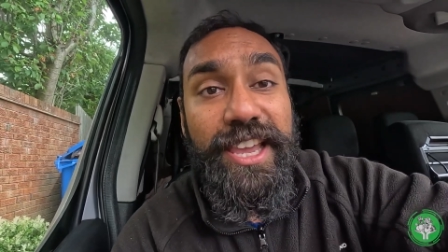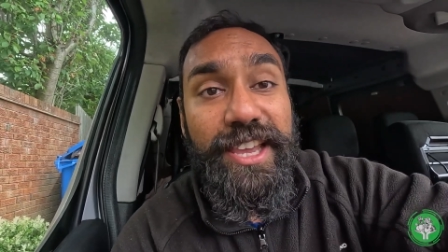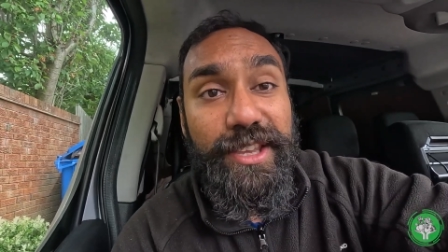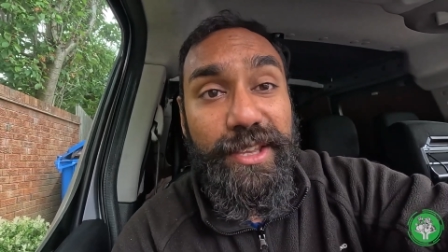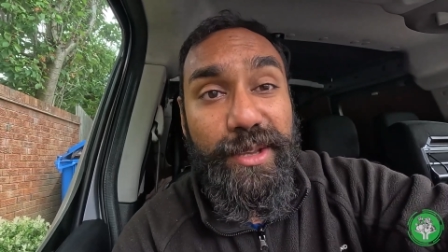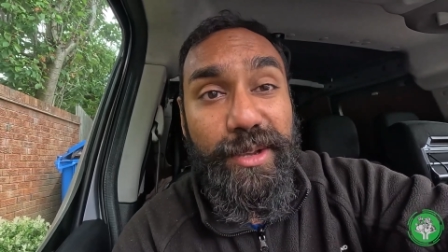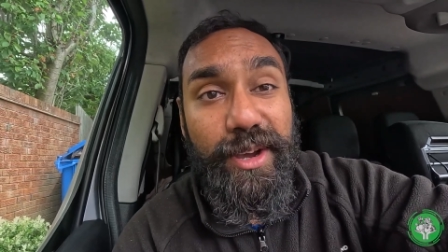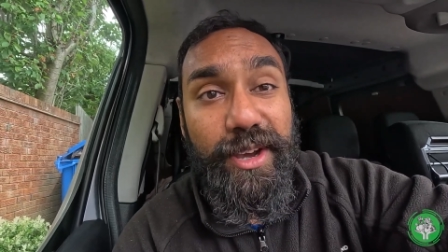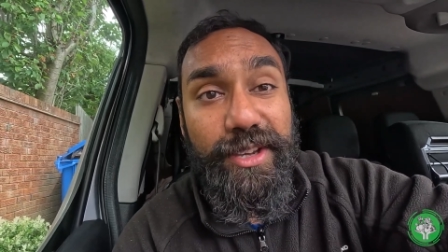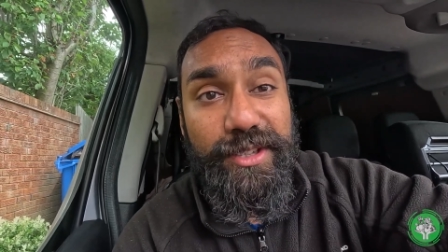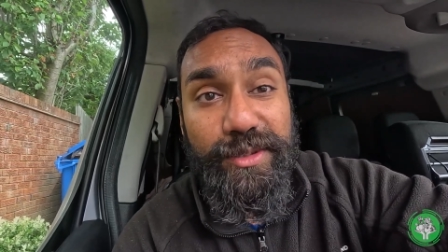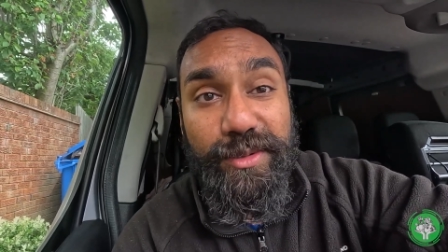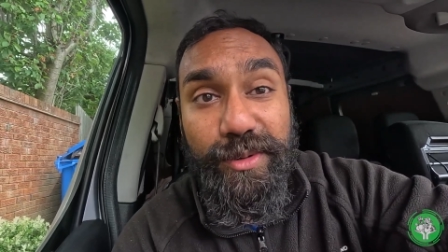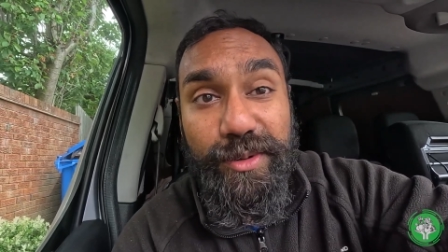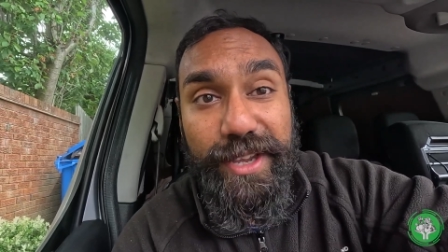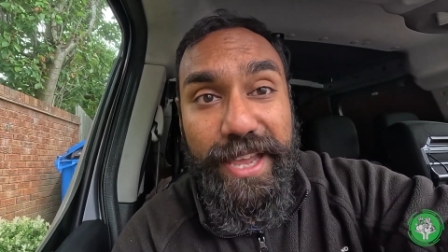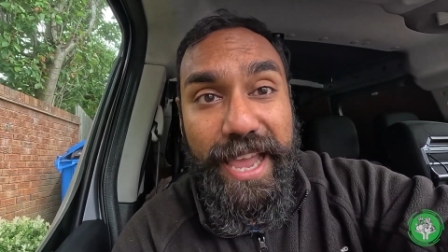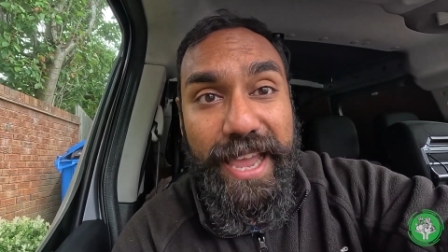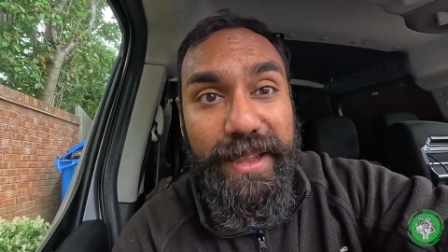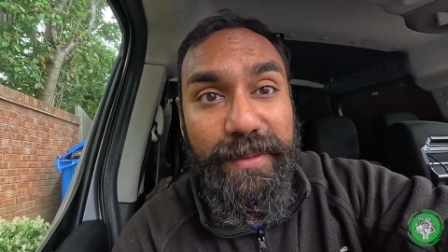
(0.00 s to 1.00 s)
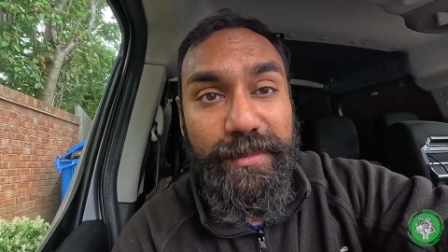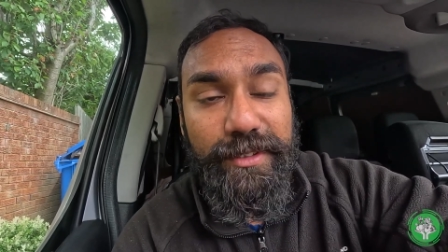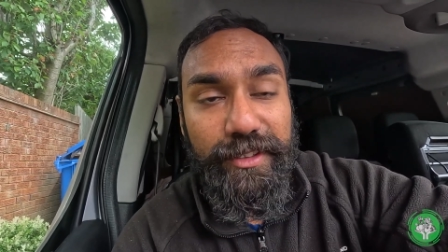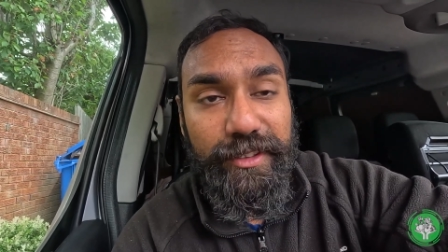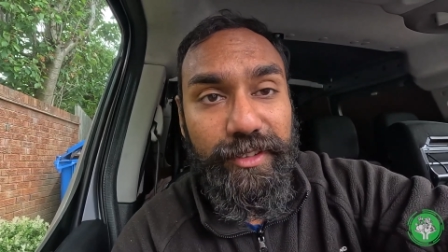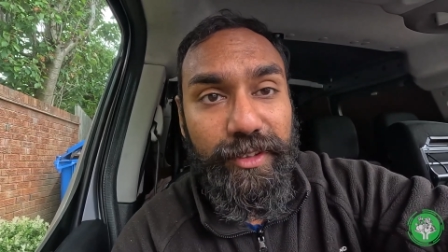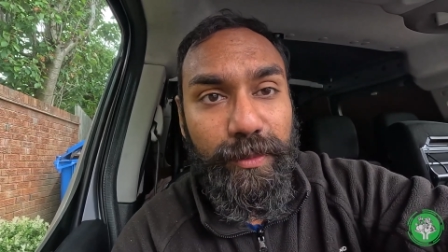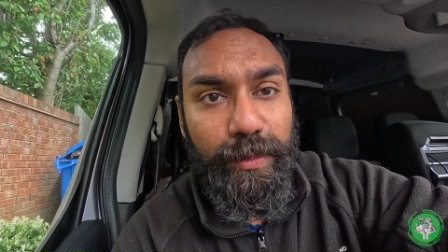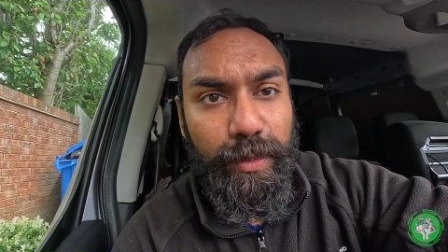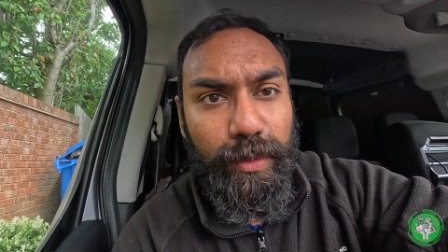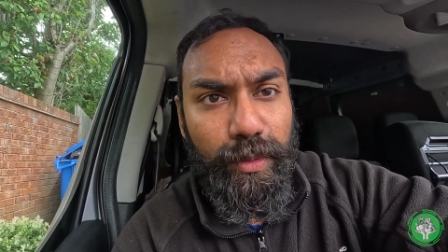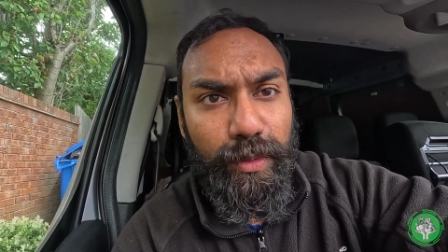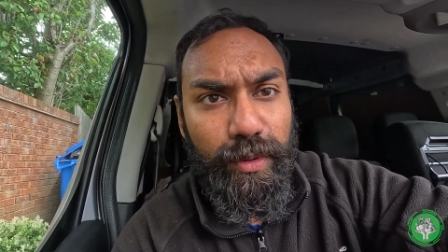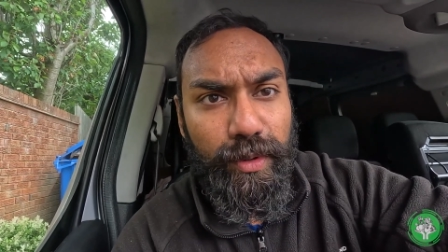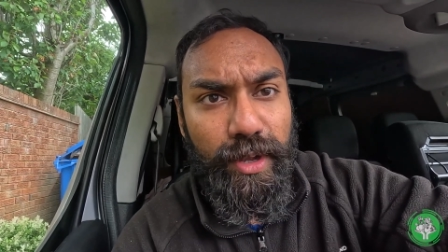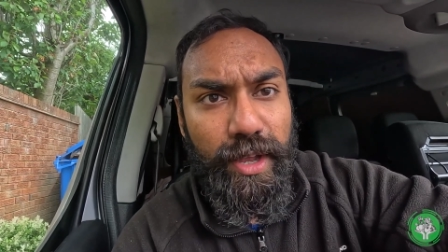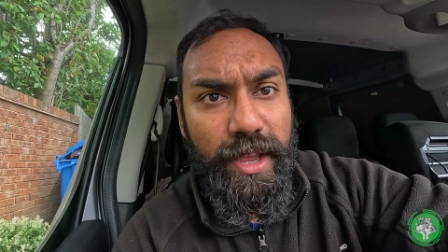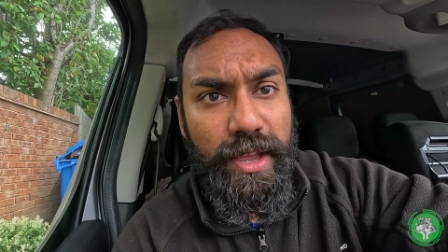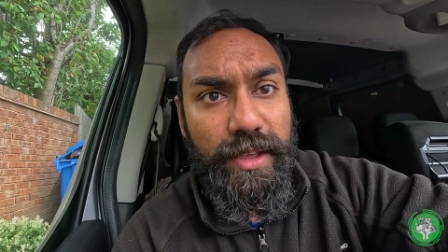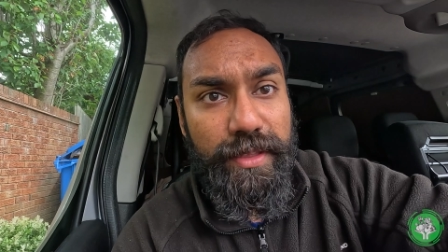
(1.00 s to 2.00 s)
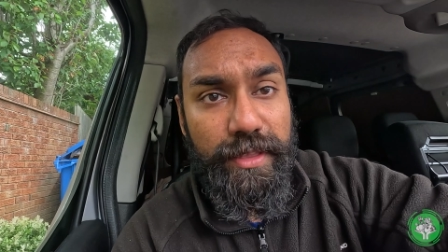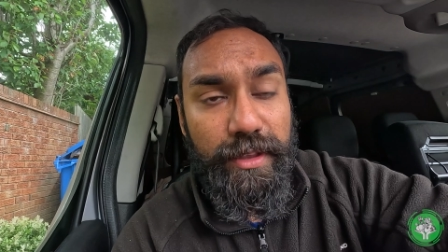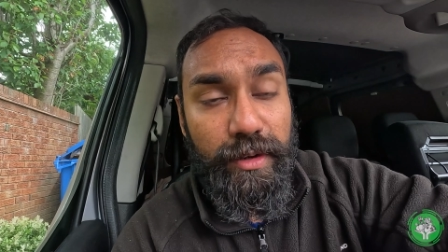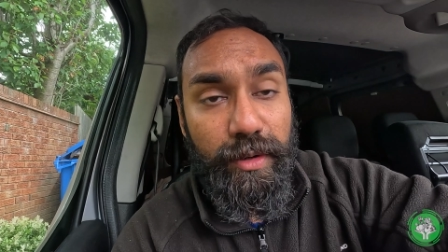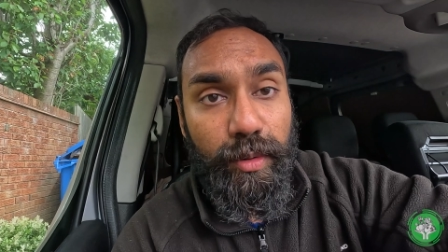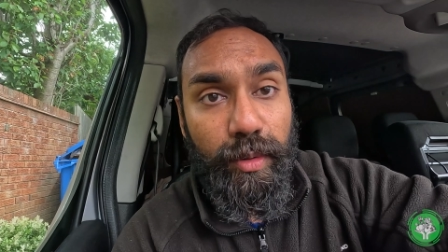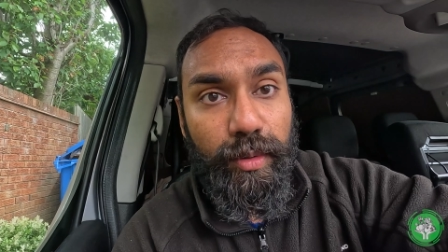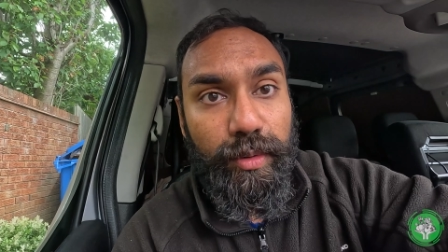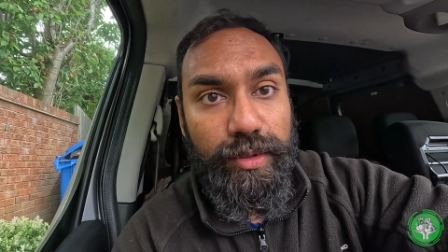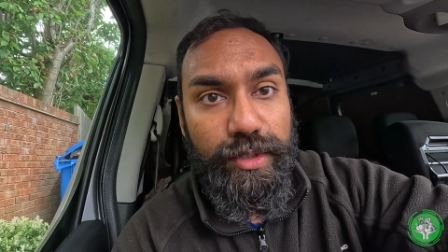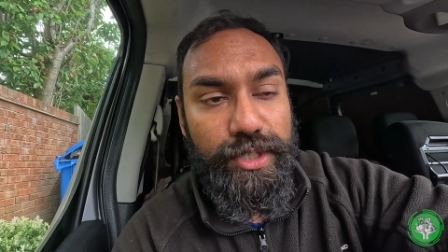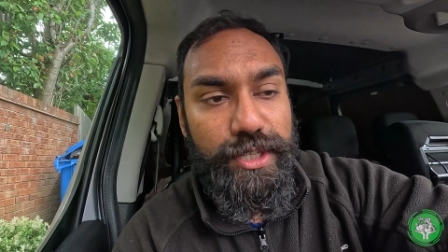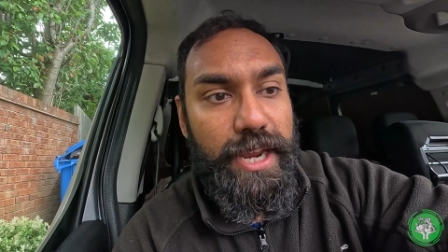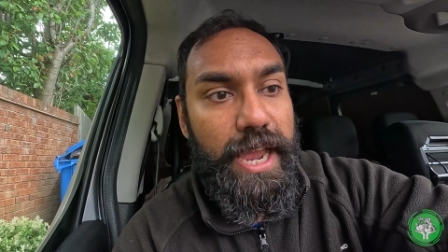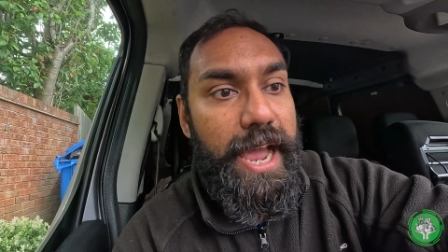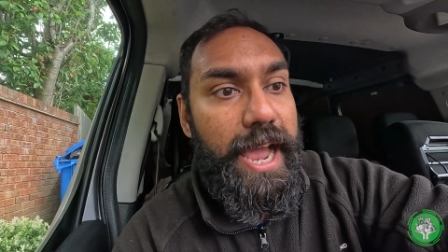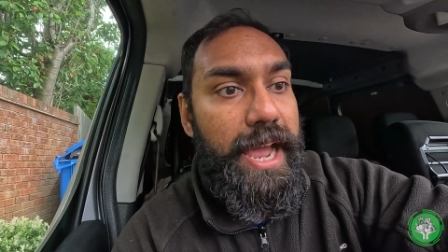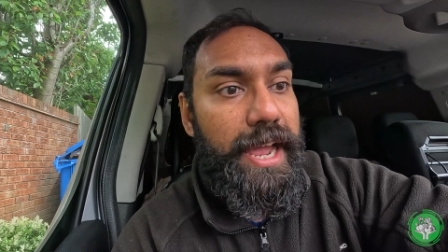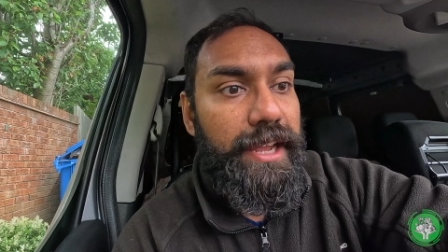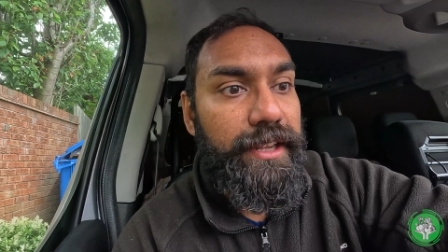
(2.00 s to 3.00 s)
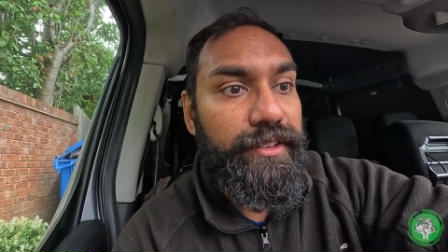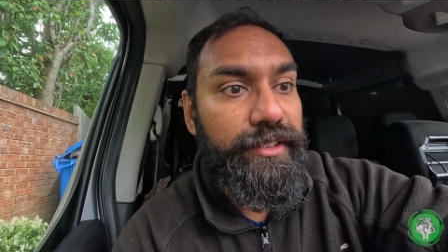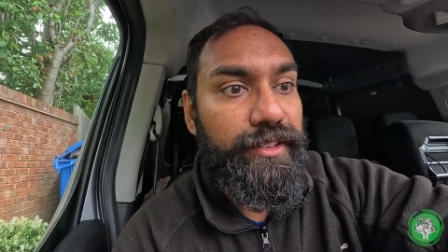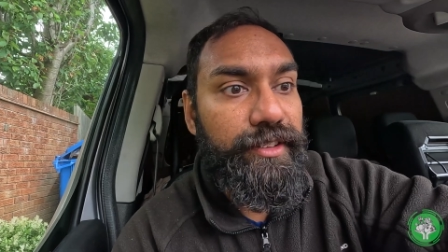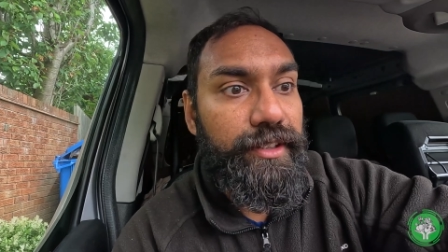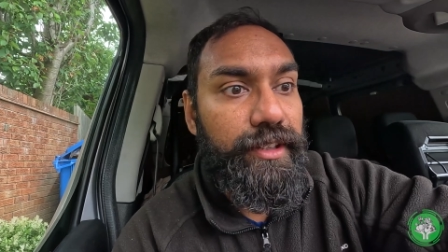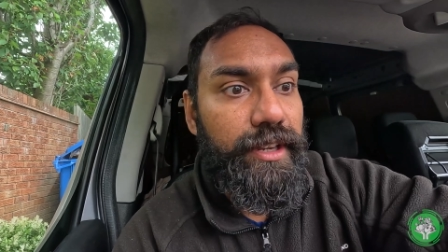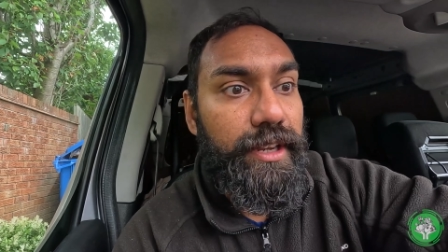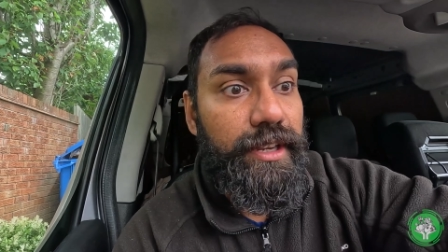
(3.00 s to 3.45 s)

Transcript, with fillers: You guys all came to support the launch and